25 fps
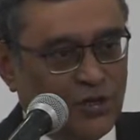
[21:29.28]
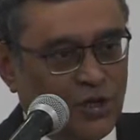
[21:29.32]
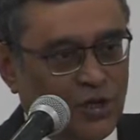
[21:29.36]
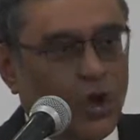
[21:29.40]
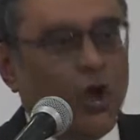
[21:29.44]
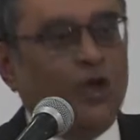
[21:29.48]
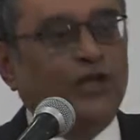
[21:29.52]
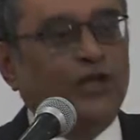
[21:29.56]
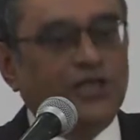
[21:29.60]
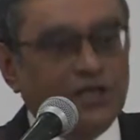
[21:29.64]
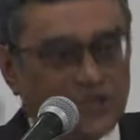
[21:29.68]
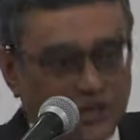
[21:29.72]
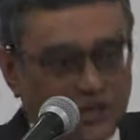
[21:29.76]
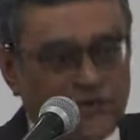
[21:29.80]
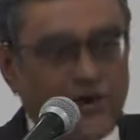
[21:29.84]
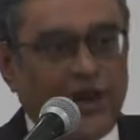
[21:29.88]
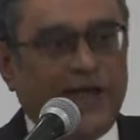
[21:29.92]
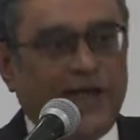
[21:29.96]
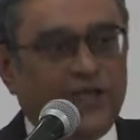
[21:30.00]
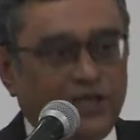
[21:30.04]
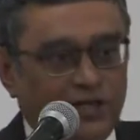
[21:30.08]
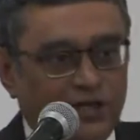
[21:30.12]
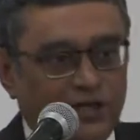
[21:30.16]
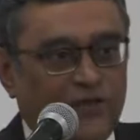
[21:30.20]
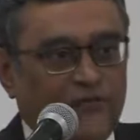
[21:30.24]
on the
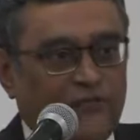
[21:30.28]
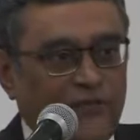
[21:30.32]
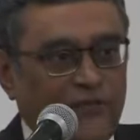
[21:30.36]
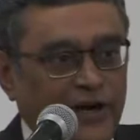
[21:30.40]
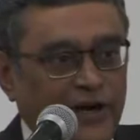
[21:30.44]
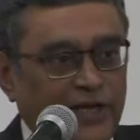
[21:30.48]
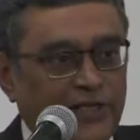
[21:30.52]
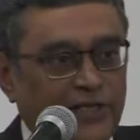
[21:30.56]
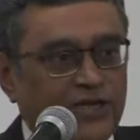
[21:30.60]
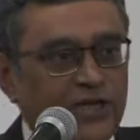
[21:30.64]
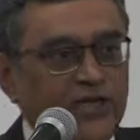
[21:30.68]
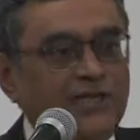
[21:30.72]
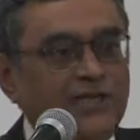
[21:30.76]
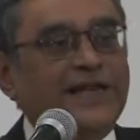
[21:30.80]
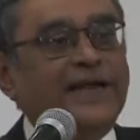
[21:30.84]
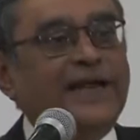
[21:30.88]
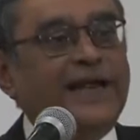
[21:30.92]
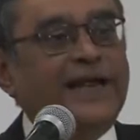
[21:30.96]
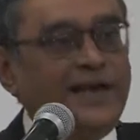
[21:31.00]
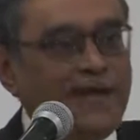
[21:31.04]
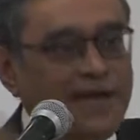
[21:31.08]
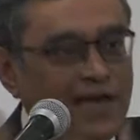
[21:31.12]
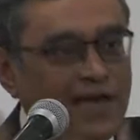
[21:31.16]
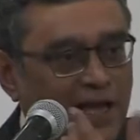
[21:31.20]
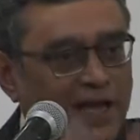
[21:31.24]
strength of religion, that
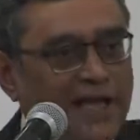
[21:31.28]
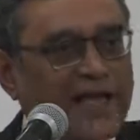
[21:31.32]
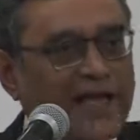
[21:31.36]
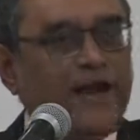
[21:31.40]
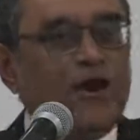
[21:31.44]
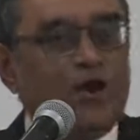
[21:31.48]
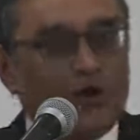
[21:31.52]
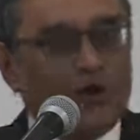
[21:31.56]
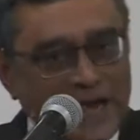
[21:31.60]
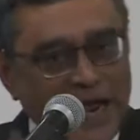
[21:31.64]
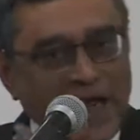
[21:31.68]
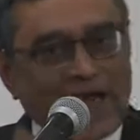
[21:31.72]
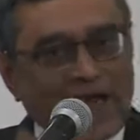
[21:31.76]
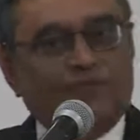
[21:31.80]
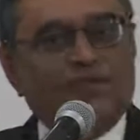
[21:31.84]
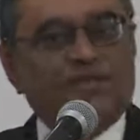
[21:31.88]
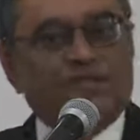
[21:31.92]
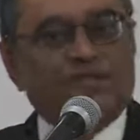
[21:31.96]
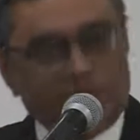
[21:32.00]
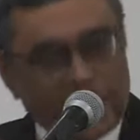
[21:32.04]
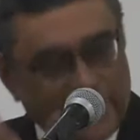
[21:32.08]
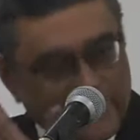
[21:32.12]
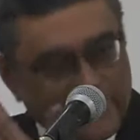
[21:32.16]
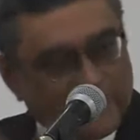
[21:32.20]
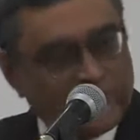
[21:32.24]
India cannot have a
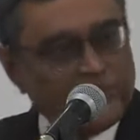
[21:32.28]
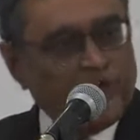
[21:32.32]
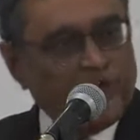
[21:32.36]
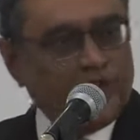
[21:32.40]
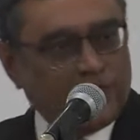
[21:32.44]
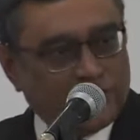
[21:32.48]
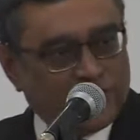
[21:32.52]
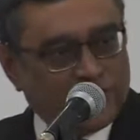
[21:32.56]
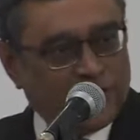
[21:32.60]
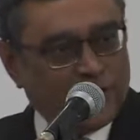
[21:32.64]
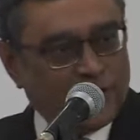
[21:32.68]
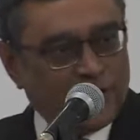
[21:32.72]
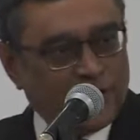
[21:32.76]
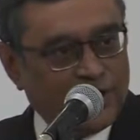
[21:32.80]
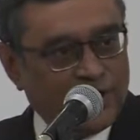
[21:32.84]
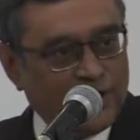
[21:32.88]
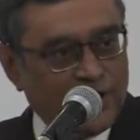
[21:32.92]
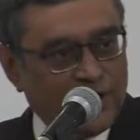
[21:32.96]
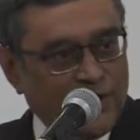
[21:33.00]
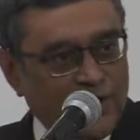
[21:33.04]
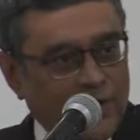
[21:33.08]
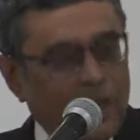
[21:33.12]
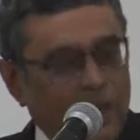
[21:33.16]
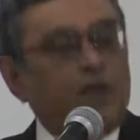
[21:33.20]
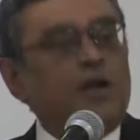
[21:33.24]
state religion.
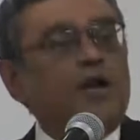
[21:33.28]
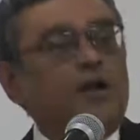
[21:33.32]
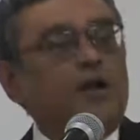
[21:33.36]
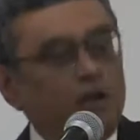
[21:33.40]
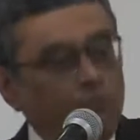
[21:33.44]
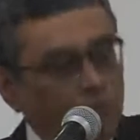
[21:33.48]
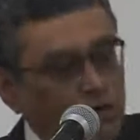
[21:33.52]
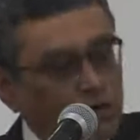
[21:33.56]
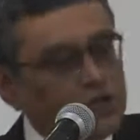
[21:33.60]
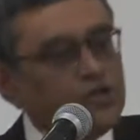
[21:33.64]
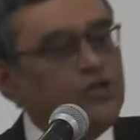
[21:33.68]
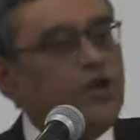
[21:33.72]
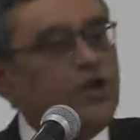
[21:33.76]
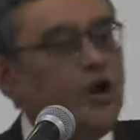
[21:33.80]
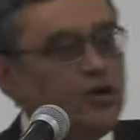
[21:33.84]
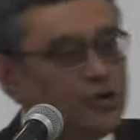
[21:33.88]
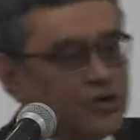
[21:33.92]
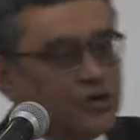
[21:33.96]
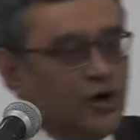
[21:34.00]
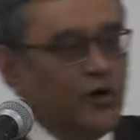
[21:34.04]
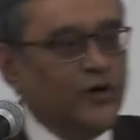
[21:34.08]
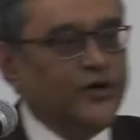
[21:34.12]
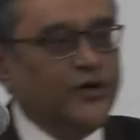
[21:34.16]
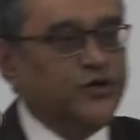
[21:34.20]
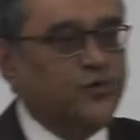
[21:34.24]
India was
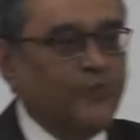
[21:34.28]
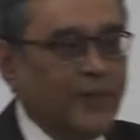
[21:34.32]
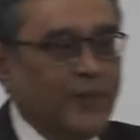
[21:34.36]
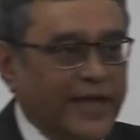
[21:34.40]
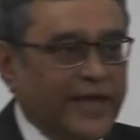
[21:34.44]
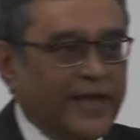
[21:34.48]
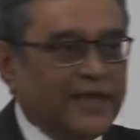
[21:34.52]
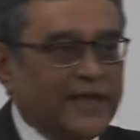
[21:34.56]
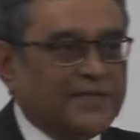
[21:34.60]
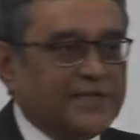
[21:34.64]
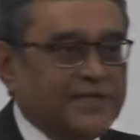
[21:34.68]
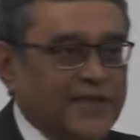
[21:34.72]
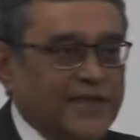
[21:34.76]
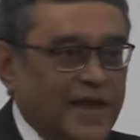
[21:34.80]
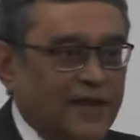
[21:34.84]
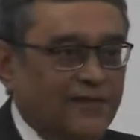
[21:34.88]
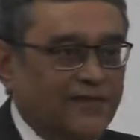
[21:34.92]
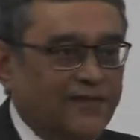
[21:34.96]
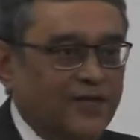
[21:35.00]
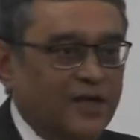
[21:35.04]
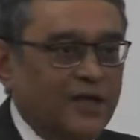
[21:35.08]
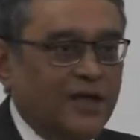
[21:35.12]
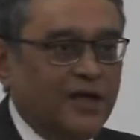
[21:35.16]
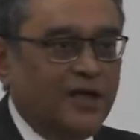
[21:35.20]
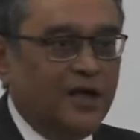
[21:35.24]
not going to make itself
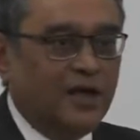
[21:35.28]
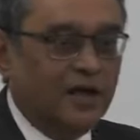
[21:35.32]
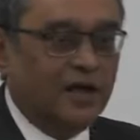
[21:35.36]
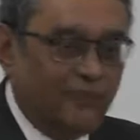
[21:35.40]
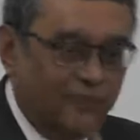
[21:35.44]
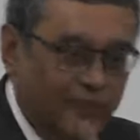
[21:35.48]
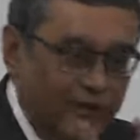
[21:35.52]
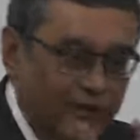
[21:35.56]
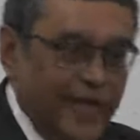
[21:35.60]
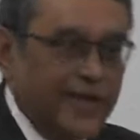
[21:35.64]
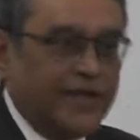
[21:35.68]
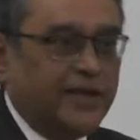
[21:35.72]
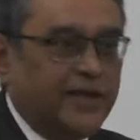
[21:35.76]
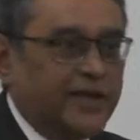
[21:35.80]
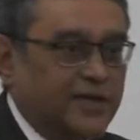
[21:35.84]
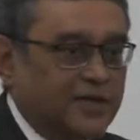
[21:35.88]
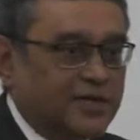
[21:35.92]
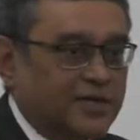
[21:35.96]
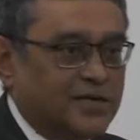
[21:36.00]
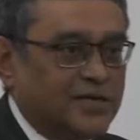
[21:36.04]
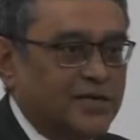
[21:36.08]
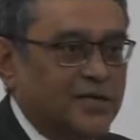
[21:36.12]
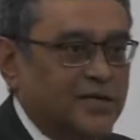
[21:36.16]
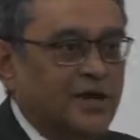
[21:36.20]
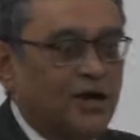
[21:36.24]
a
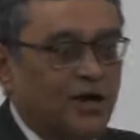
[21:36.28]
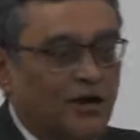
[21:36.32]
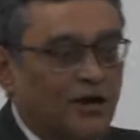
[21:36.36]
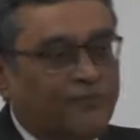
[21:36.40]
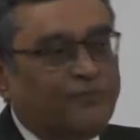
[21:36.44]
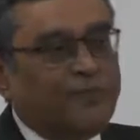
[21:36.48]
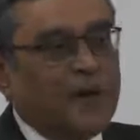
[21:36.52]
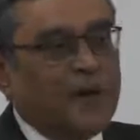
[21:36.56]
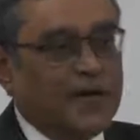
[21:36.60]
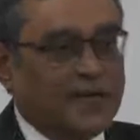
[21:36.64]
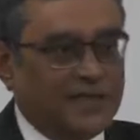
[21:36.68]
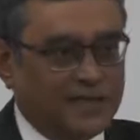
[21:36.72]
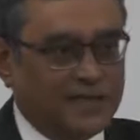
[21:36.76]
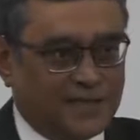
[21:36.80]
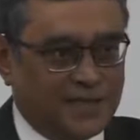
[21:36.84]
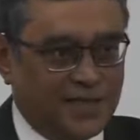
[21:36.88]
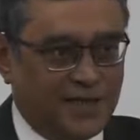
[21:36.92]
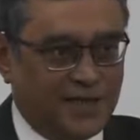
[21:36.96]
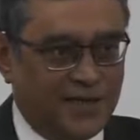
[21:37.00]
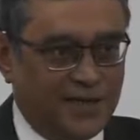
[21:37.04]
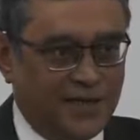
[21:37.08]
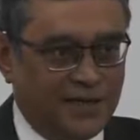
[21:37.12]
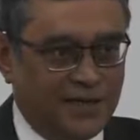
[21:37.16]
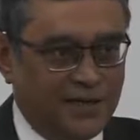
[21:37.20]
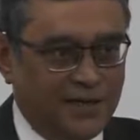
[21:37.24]
variant of Pakistan.
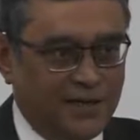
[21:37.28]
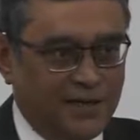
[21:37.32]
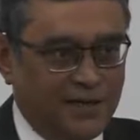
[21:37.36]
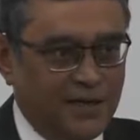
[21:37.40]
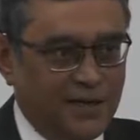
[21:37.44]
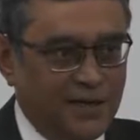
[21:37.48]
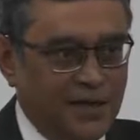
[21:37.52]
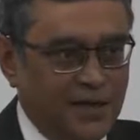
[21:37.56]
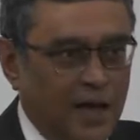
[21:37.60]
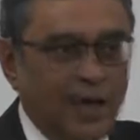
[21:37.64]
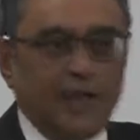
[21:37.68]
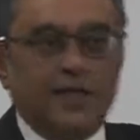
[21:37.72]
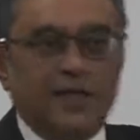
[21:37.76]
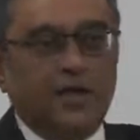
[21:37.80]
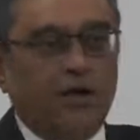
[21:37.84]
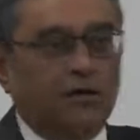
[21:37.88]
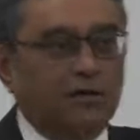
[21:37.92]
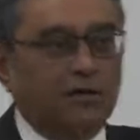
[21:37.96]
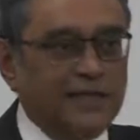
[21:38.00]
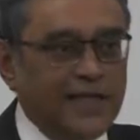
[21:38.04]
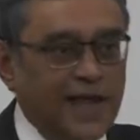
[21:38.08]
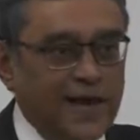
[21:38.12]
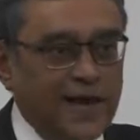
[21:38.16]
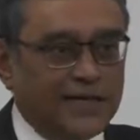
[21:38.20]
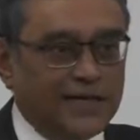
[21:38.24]
I think
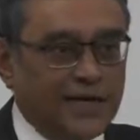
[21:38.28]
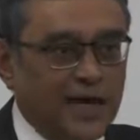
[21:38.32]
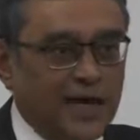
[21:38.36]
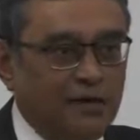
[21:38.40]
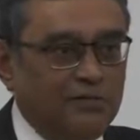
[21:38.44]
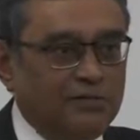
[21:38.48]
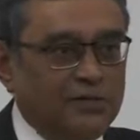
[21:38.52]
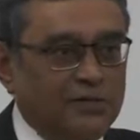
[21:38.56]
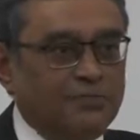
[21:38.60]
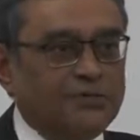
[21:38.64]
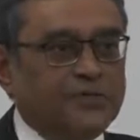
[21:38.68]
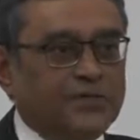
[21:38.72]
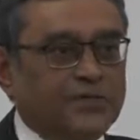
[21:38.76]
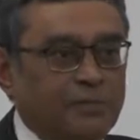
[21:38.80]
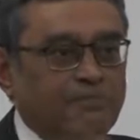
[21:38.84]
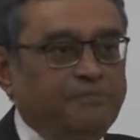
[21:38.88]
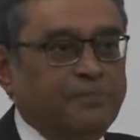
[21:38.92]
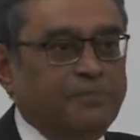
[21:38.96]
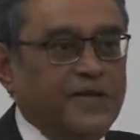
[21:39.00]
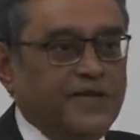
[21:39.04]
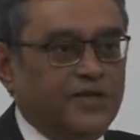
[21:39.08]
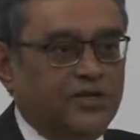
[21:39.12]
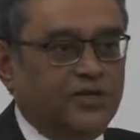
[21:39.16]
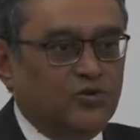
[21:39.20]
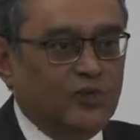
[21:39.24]
on that count there was
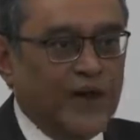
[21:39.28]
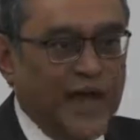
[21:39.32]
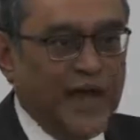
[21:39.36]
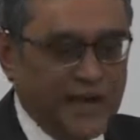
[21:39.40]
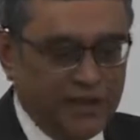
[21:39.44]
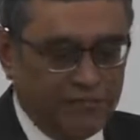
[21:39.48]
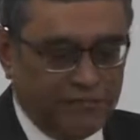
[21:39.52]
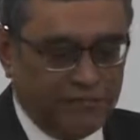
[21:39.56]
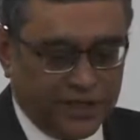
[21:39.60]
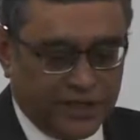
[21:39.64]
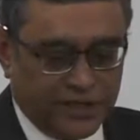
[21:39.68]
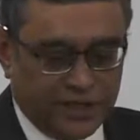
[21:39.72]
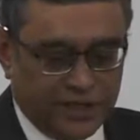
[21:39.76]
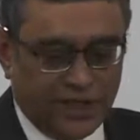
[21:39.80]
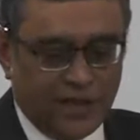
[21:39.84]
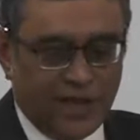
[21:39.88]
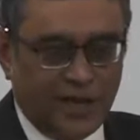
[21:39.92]
complete unanimity.